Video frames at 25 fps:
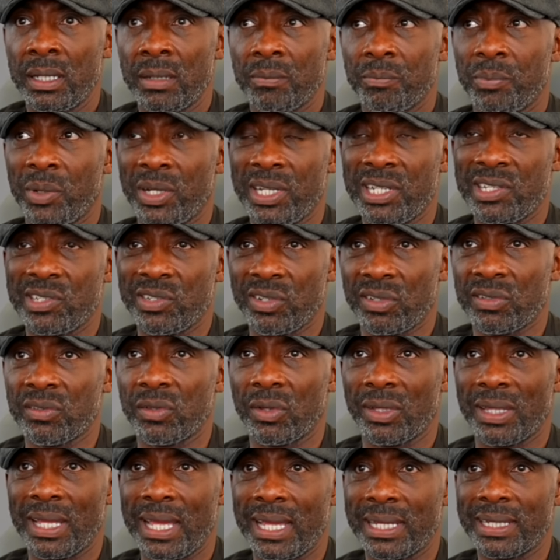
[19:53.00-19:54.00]
But he just
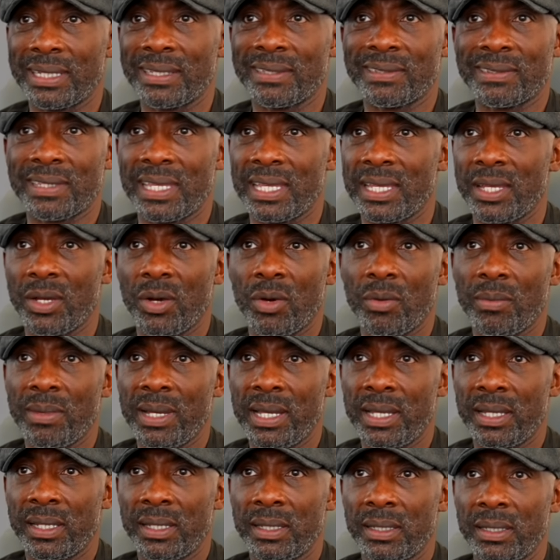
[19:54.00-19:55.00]
looked like a skinny old
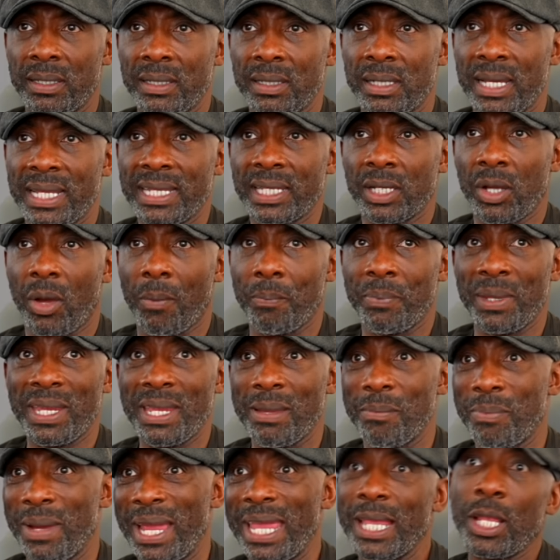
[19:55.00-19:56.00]
man. And he got
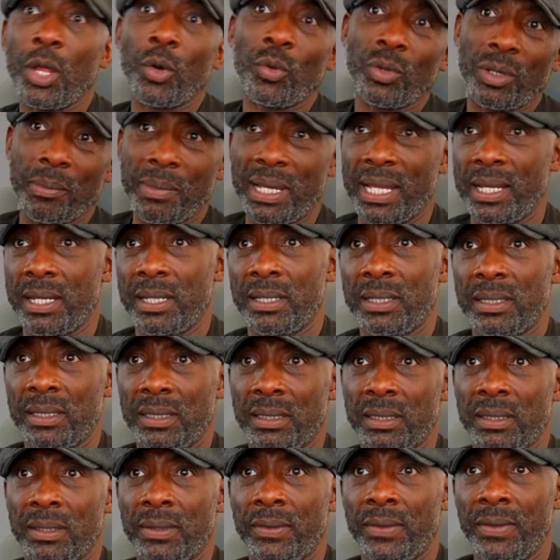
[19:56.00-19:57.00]
beaten by an older man.
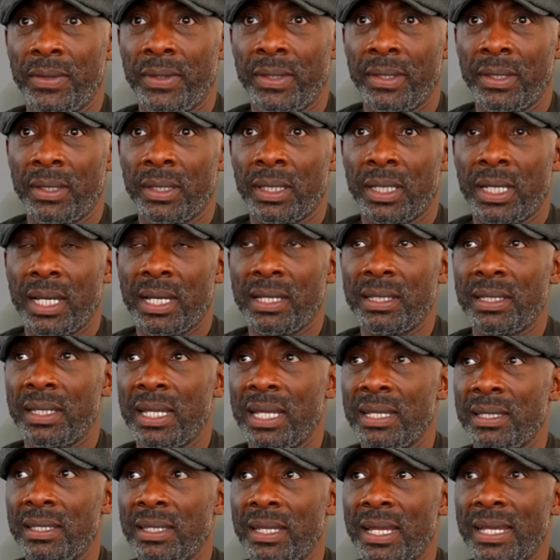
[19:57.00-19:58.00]
And,
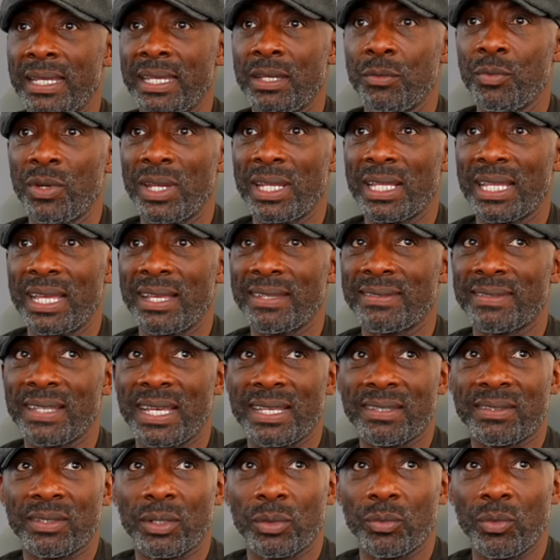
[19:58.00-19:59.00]
and and he realised that
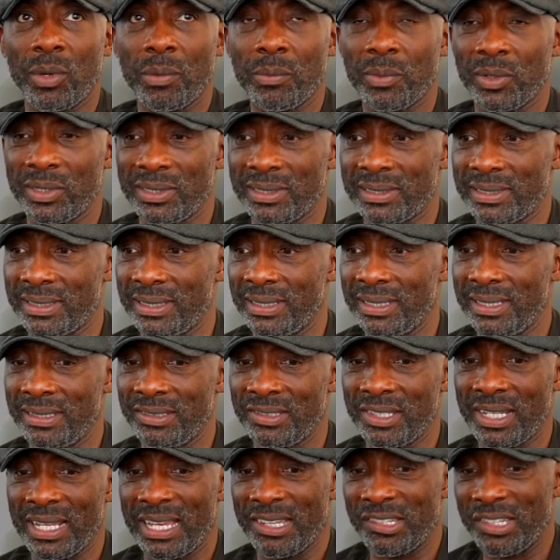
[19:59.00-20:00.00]
I saw at one point uh,
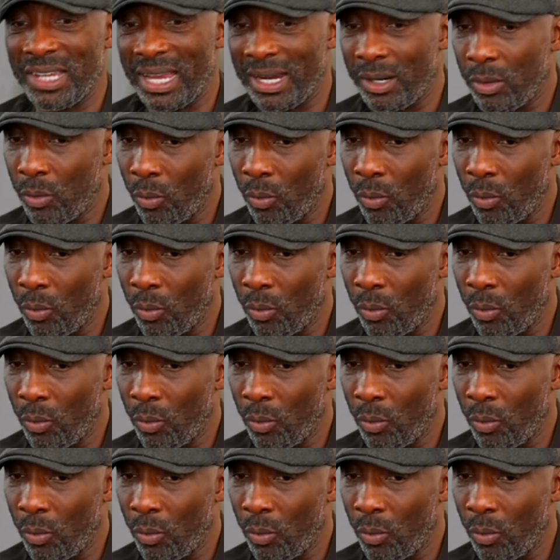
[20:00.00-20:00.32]
Zhilei Zhang